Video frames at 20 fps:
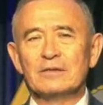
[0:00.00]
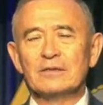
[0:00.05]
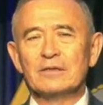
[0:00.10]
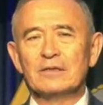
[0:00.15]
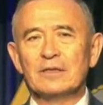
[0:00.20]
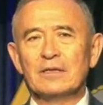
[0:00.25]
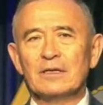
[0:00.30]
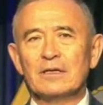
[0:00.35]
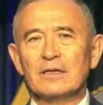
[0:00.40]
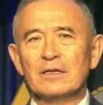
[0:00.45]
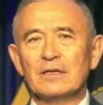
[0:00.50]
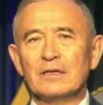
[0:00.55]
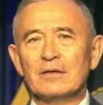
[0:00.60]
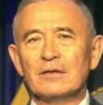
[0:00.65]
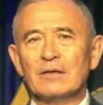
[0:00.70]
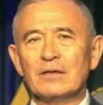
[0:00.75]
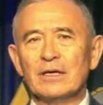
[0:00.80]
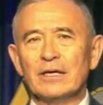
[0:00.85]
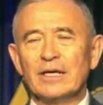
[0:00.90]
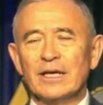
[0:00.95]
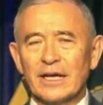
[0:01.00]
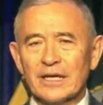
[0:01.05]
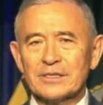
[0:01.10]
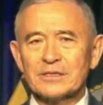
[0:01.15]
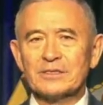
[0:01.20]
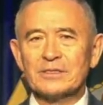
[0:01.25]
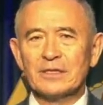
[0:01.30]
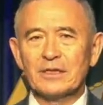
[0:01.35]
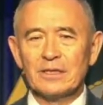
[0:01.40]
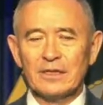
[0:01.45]
uh, in,
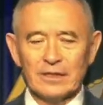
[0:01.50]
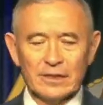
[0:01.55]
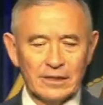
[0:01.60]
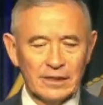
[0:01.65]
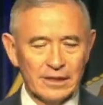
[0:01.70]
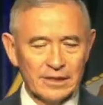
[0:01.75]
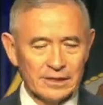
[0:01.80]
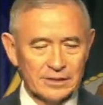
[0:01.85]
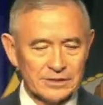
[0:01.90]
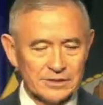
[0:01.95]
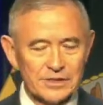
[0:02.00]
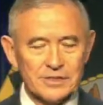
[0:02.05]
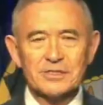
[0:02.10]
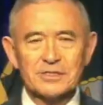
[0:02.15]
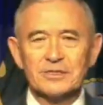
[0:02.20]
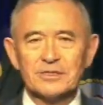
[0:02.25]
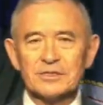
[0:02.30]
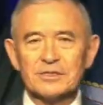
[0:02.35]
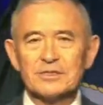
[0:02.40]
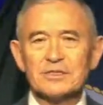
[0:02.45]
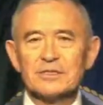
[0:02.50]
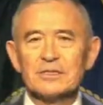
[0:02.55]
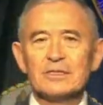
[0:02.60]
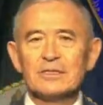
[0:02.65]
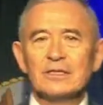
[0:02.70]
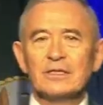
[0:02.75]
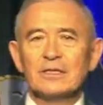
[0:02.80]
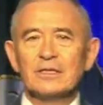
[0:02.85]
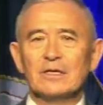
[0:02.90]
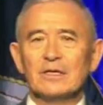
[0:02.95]
ex, in, in existence
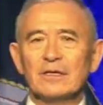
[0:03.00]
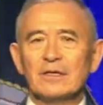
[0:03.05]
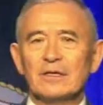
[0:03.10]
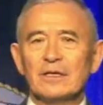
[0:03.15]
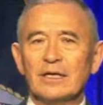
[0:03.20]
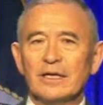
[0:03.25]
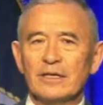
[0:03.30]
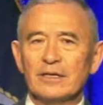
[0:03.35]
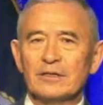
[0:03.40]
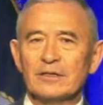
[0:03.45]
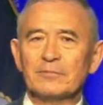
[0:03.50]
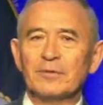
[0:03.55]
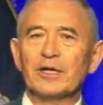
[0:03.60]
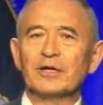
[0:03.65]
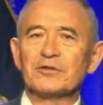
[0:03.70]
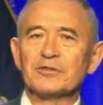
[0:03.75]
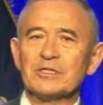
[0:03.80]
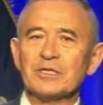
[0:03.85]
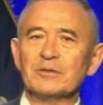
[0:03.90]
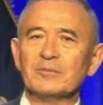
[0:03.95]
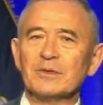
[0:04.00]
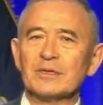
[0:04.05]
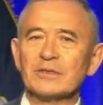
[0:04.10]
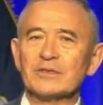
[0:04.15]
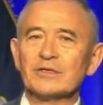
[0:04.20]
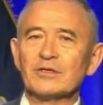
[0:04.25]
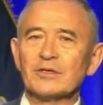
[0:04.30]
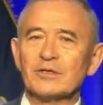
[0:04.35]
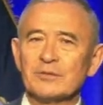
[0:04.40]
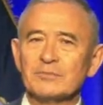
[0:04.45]
uh, in the PRC
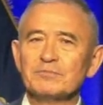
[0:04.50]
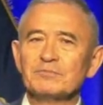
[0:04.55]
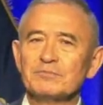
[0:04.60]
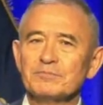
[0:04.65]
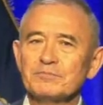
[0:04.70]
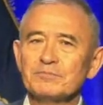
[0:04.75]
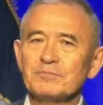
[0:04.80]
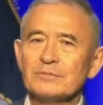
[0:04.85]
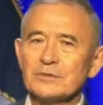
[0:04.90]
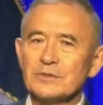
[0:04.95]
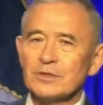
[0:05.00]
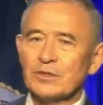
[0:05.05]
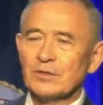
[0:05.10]
military. So,